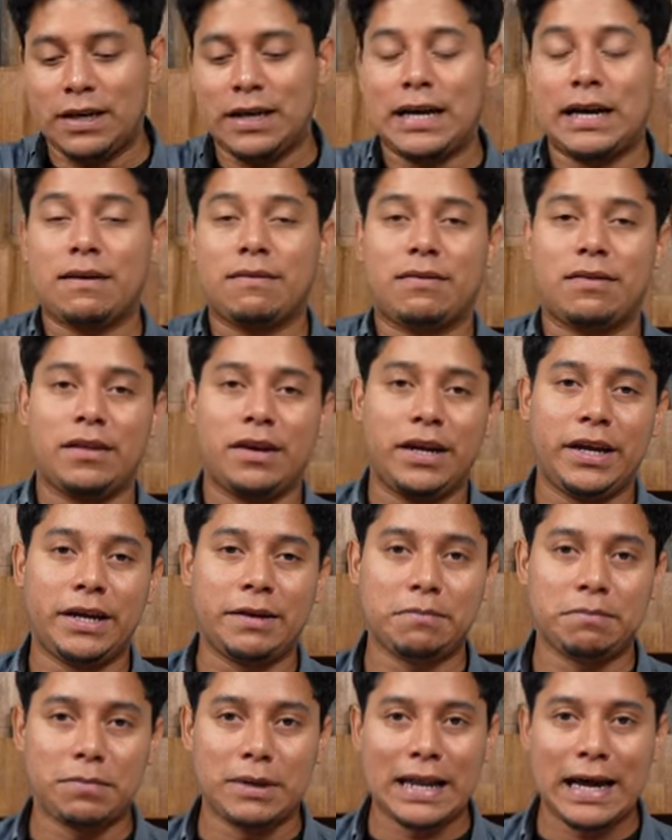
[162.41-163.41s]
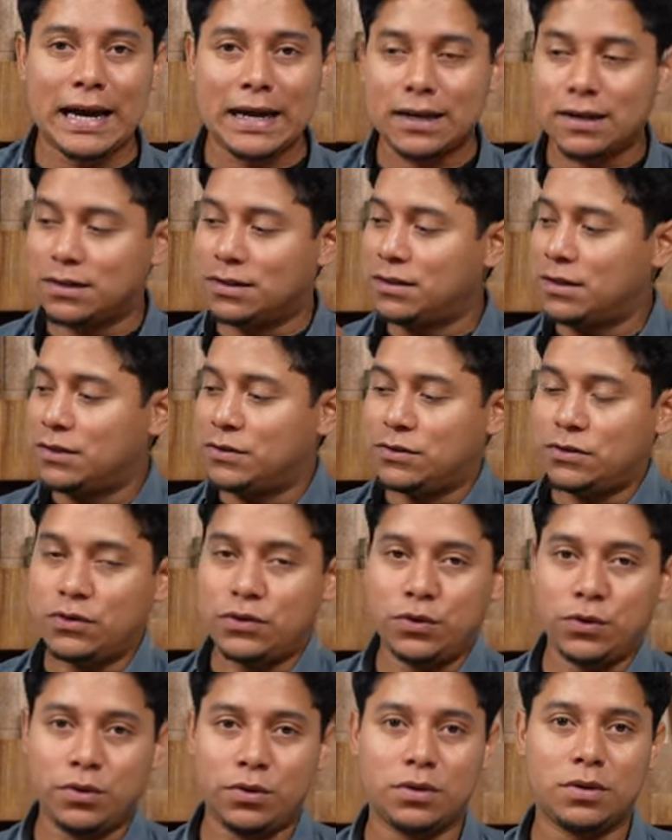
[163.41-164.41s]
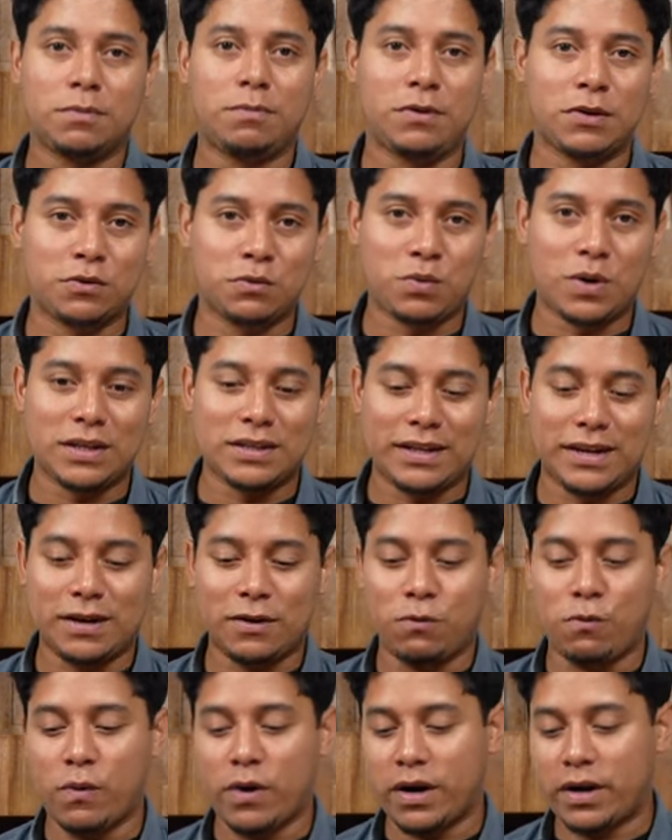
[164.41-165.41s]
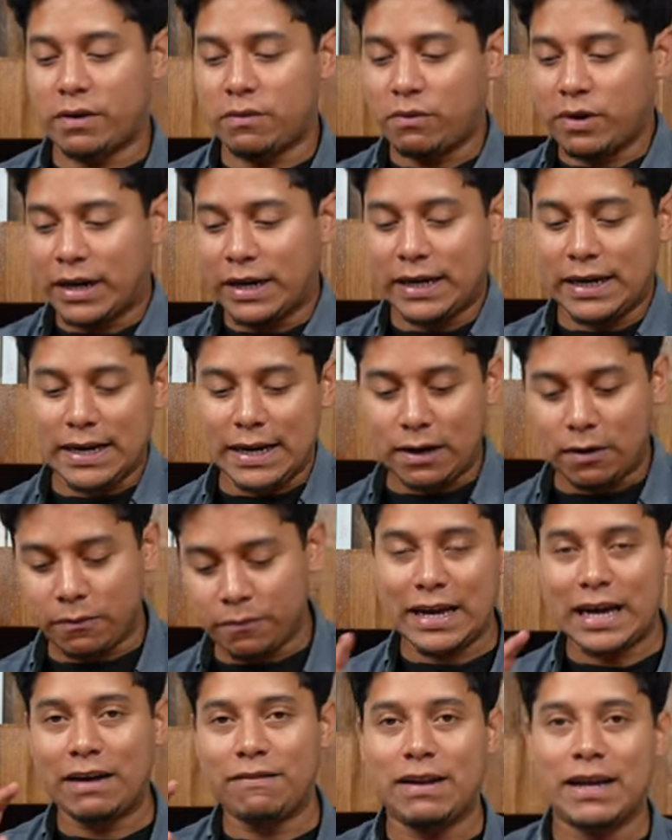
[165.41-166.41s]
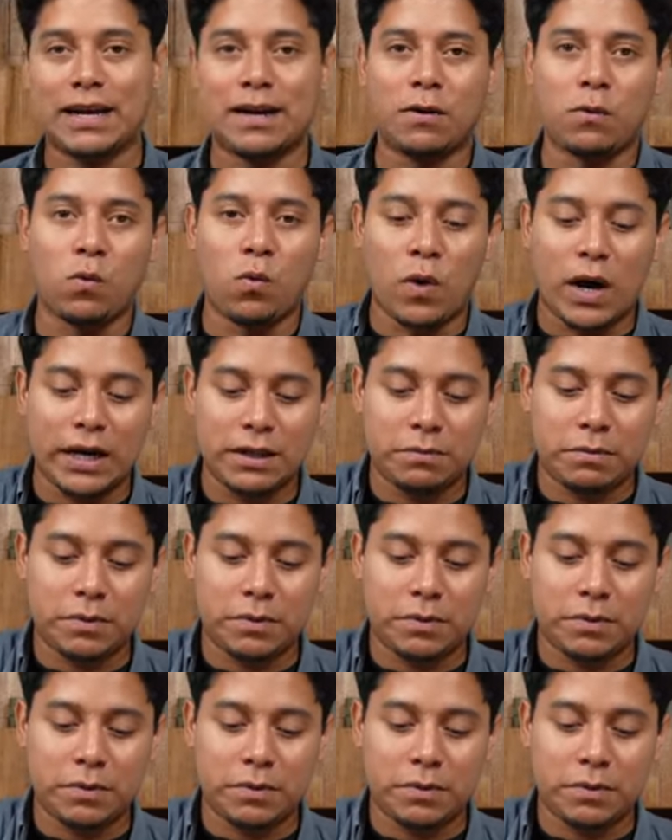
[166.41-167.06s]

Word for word: I have three in black, these two plus one that I'm wearing right now. I have like a white